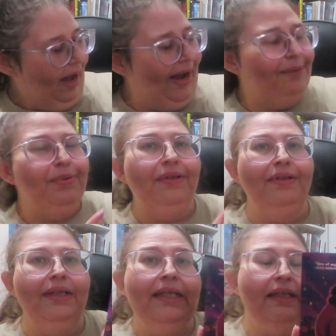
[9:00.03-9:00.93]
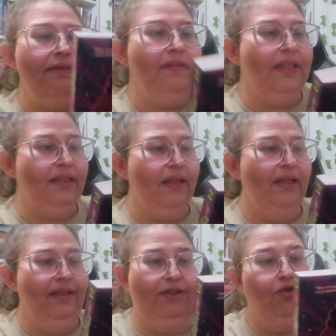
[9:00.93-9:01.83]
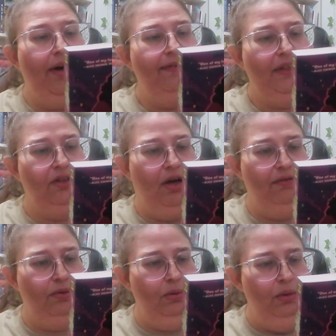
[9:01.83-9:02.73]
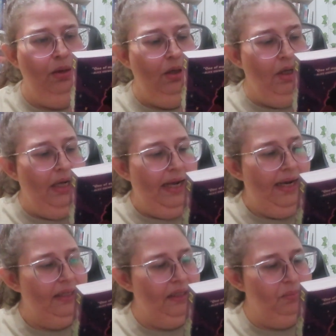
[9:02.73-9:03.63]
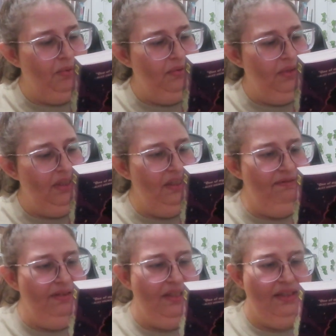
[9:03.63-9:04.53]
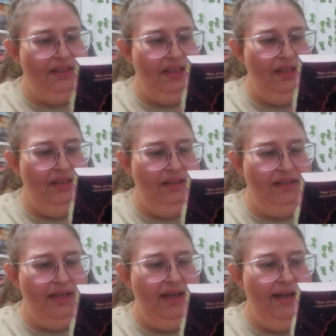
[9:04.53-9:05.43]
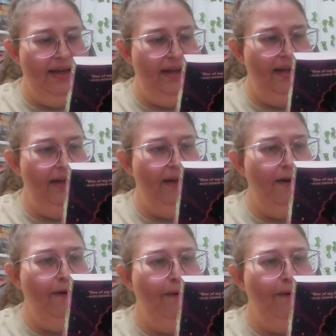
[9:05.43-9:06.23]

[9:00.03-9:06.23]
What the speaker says: I believe that it's a graphic novel, and I believe this is a